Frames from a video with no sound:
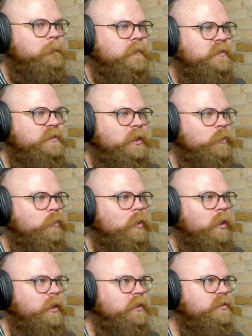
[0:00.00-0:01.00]
because I
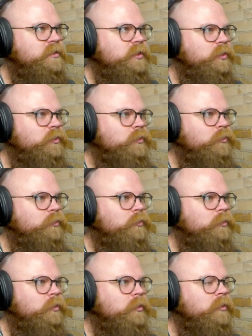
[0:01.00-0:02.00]
wanted to